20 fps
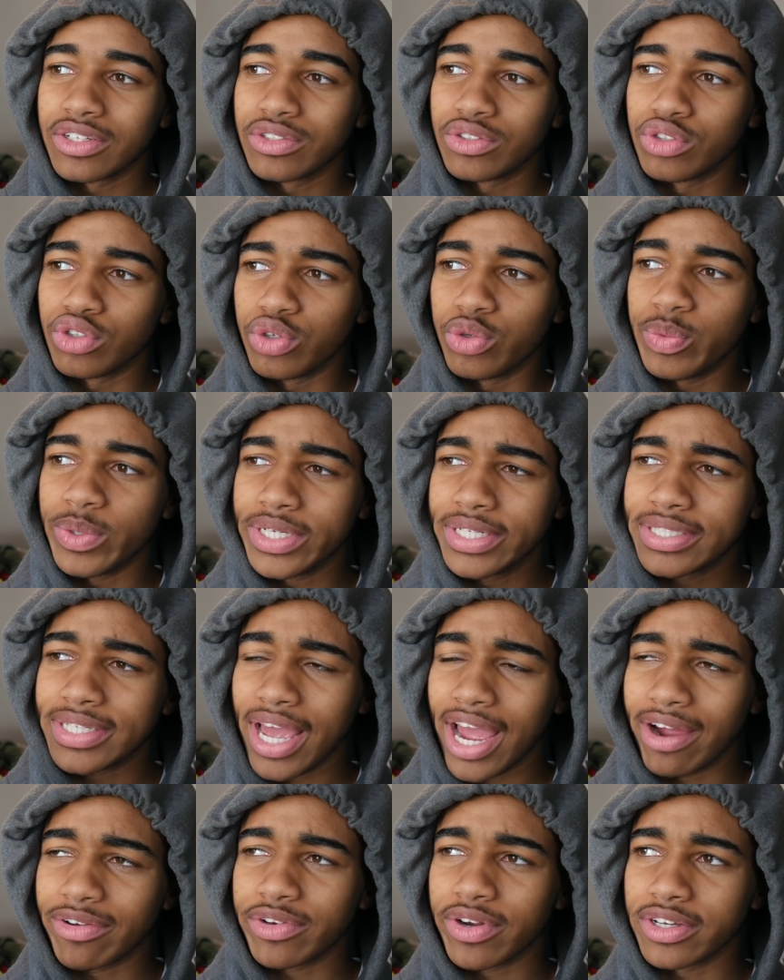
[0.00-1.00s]
two weeks
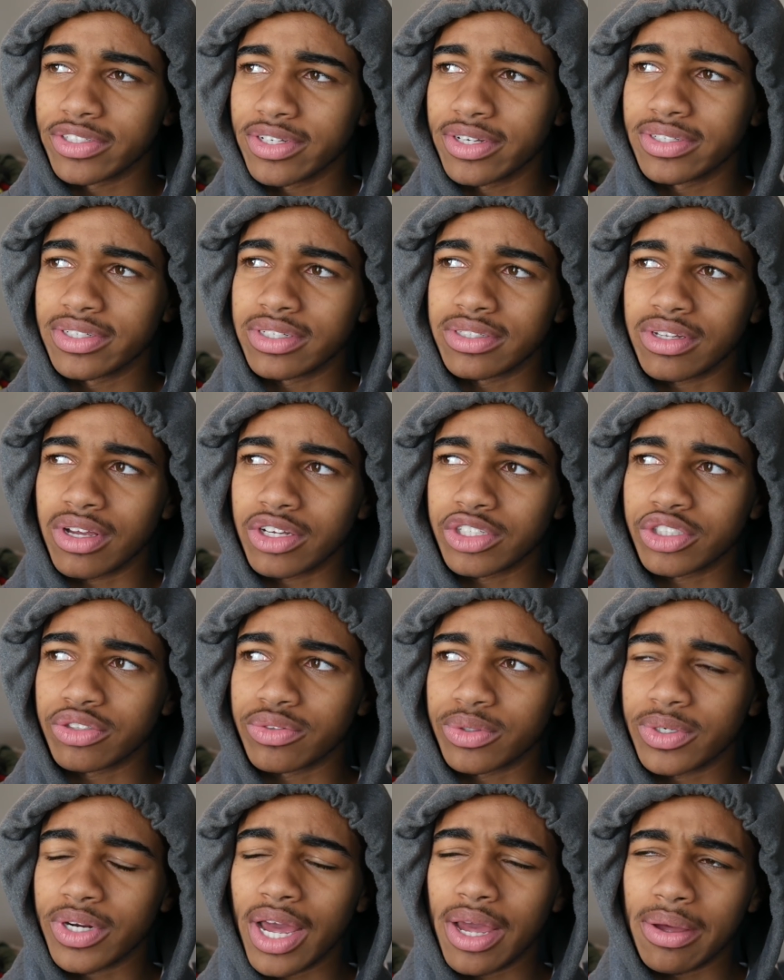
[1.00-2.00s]
after i started
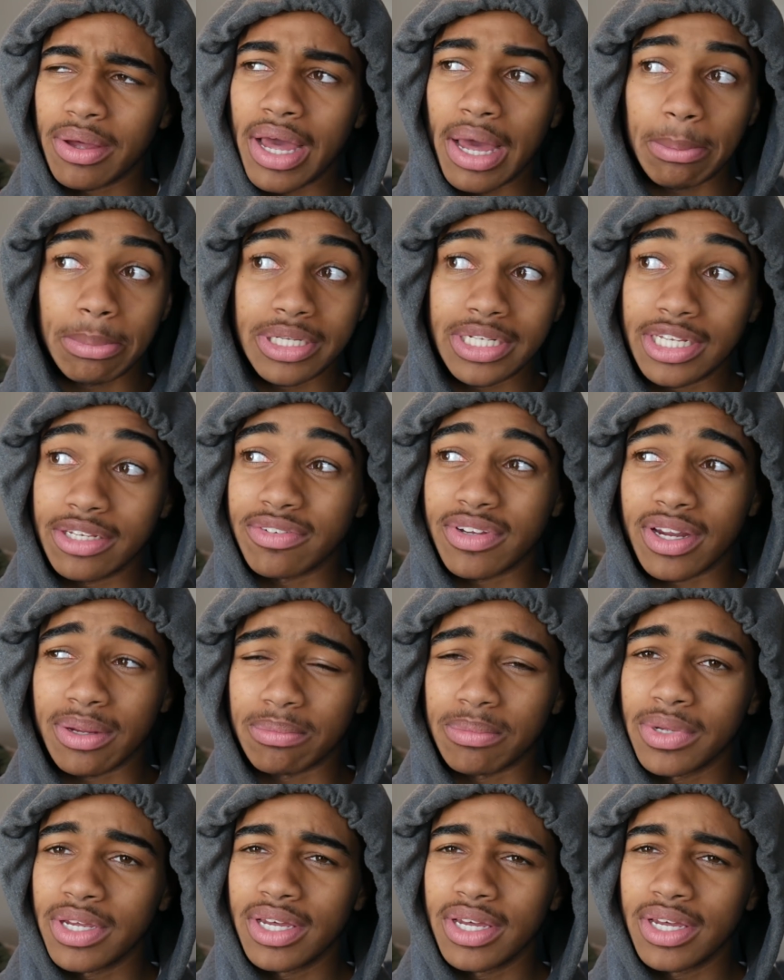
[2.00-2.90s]
testosterone i, I believe i